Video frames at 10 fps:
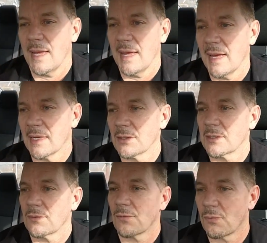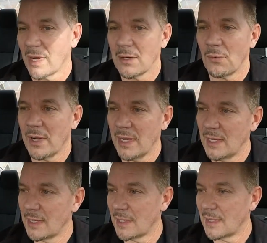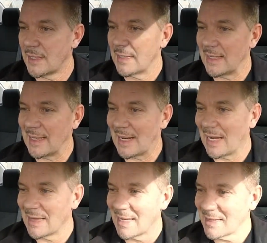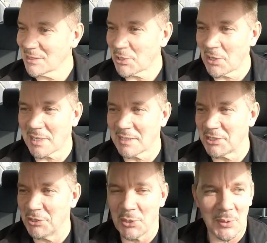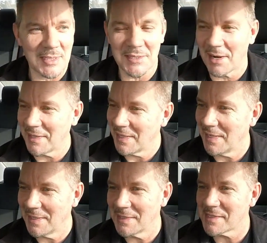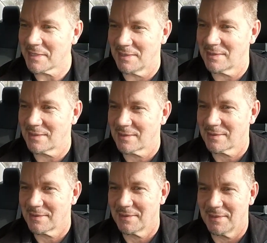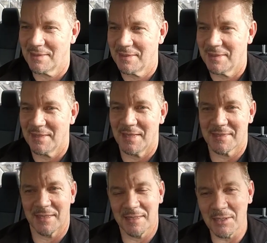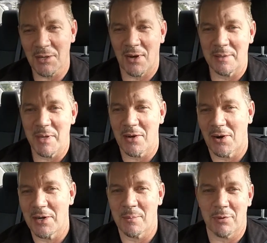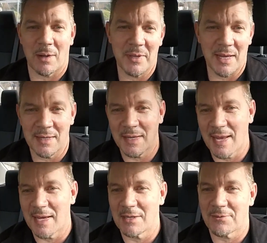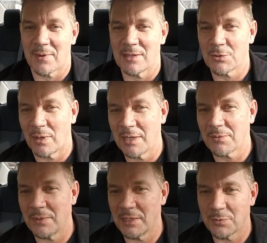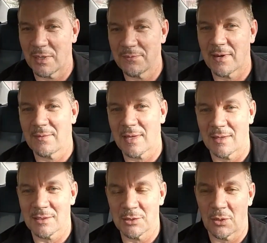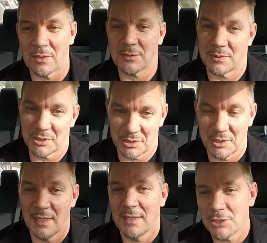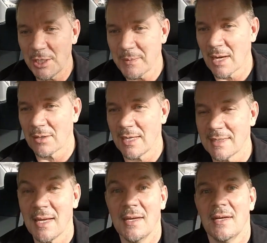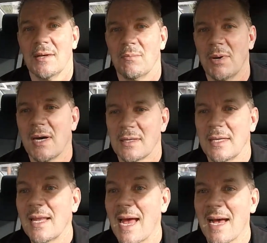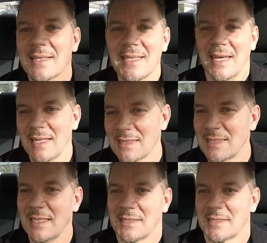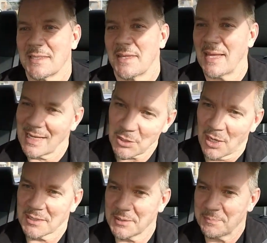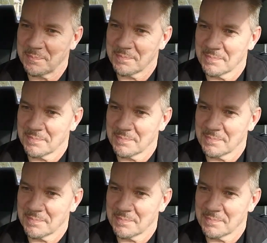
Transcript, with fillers: And right away, I like this car because you know it's got heated seats. It's a little economy car. You can probably get in Canada for around twenty-three to twenty-five thousand dollars, which is cheap nowadays. But it has heated seats. That's awesome.